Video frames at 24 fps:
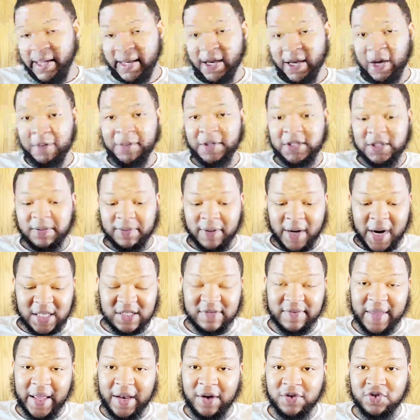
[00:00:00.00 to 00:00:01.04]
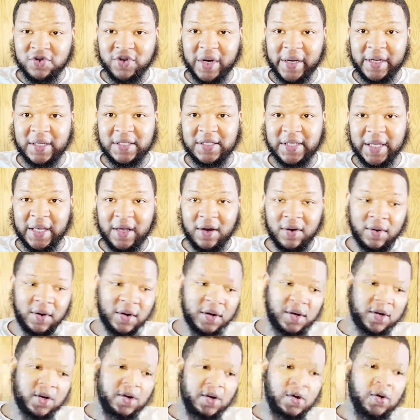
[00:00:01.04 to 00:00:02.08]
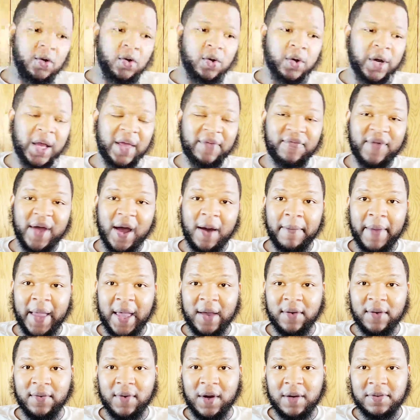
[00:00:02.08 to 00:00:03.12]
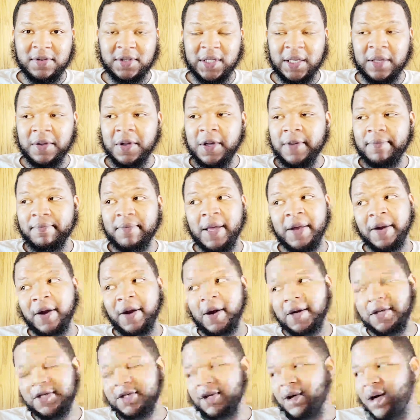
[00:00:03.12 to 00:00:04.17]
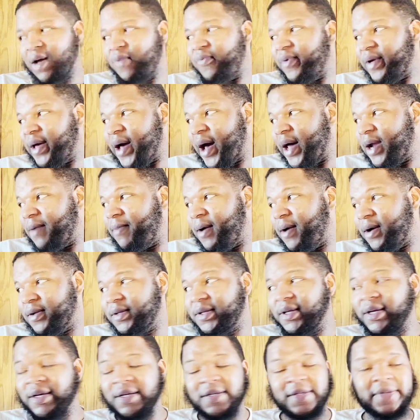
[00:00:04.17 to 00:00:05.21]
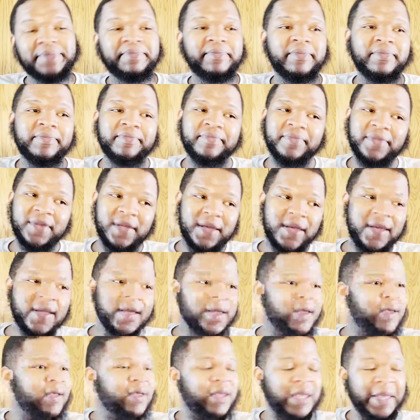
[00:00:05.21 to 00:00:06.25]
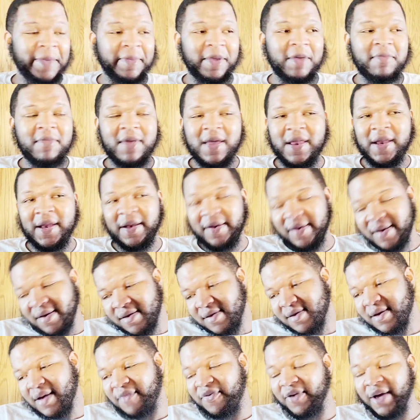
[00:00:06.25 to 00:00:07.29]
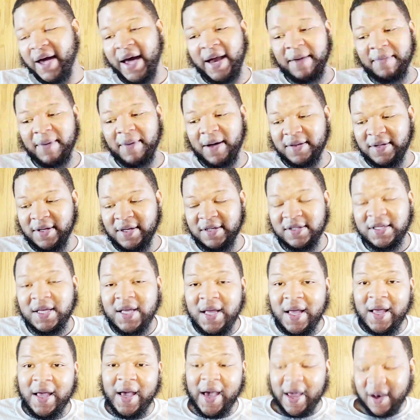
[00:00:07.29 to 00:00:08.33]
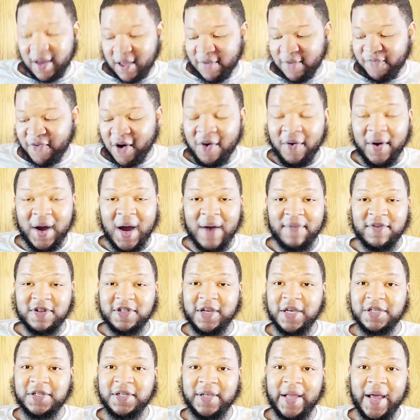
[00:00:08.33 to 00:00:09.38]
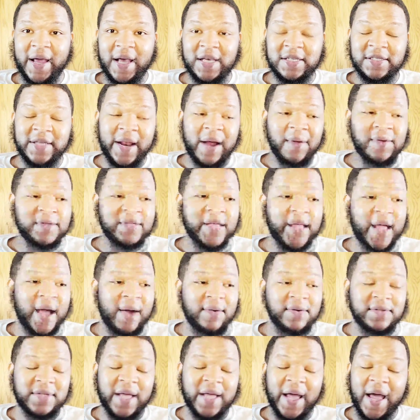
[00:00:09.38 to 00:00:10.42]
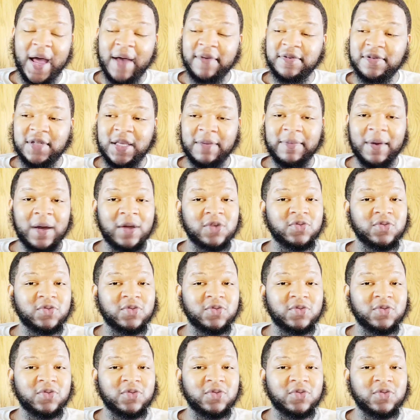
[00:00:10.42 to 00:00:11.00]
And don't be surprised if they don't try to sell or they file bankruptcy. And also, I forgot about this. Give me a minute. I forgot about this. I had a phone conversation last night. I was I was half asleep.